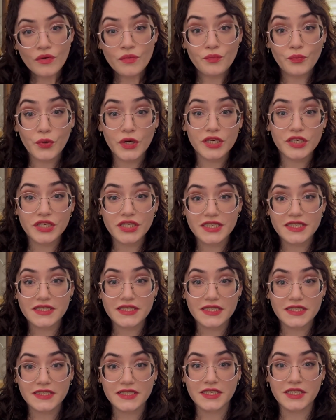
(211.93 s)

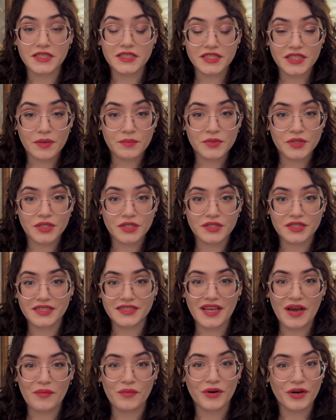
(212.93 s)
prejudices and assumptions
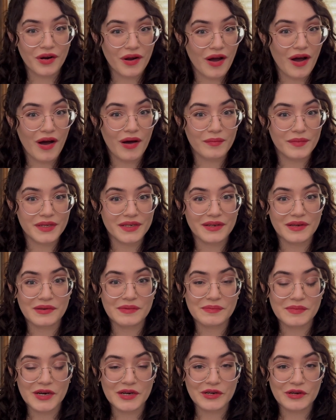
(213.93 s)
that were common
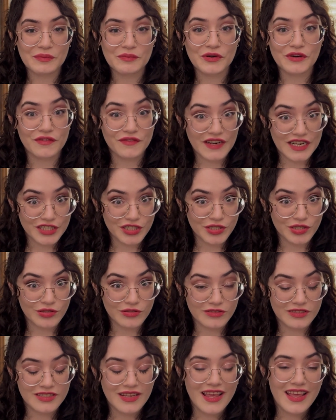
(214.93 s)
among
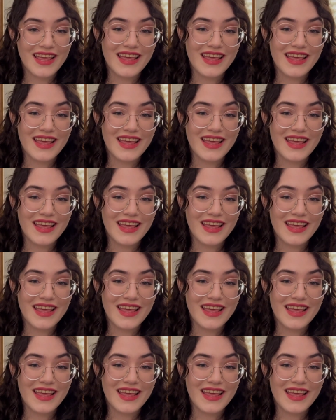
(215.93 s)
professionals.